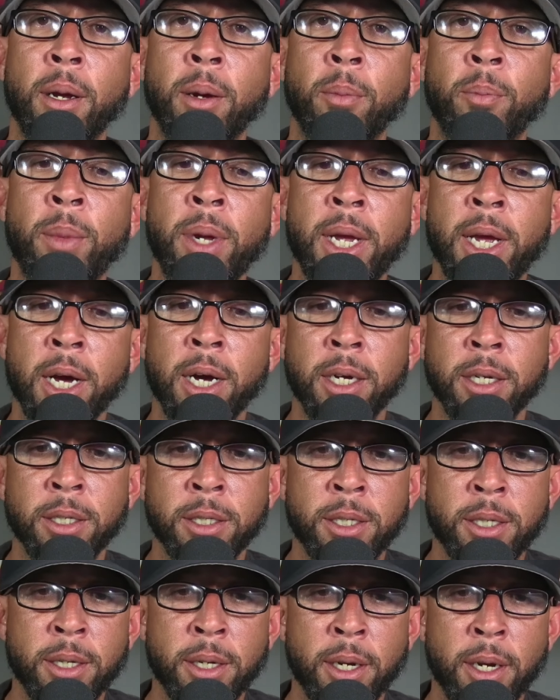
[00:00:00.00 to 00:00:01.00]

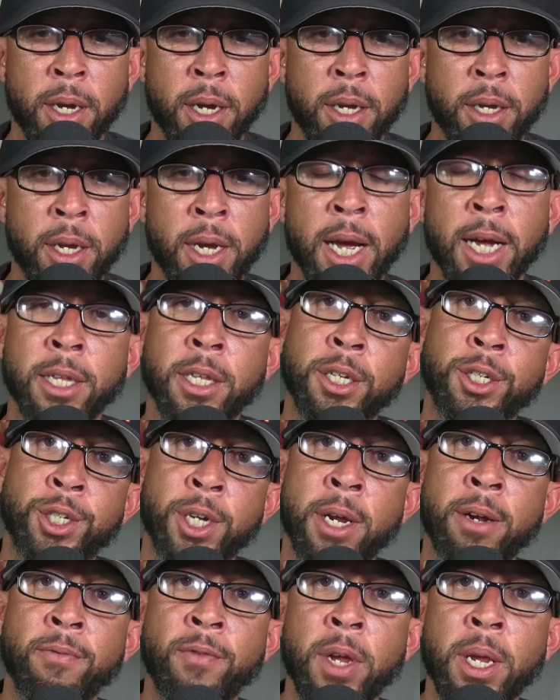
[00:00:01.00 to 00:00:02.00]
Because you got the
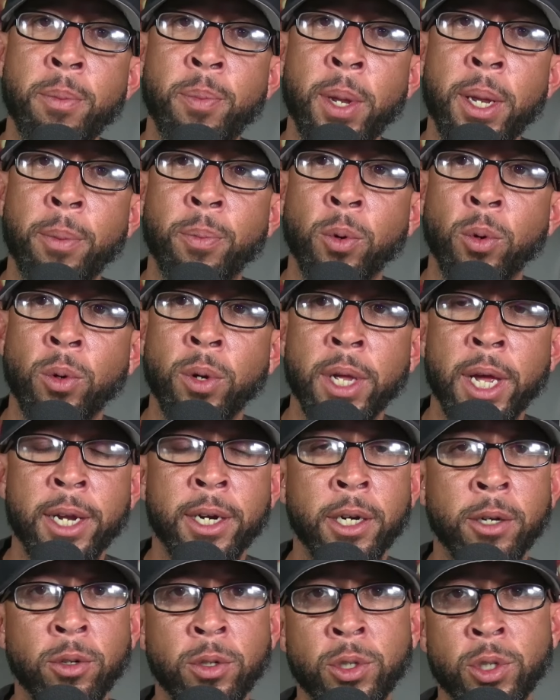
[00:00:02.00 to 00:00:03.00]
Gen V people, and
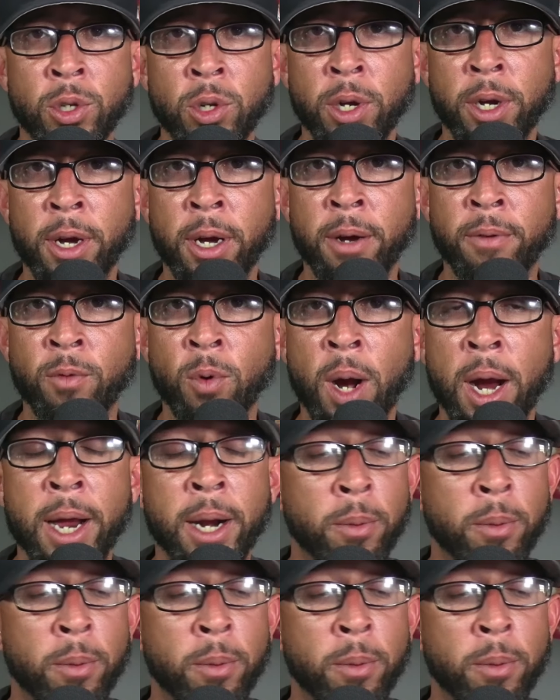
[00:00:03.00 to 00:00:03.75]
you still have Ryan.